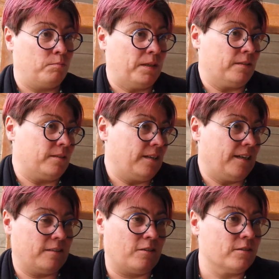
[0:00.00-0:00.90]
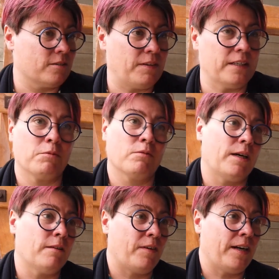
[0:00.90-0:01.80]
but at the cost of animal
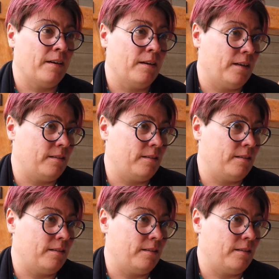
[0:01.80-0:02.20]
welfare,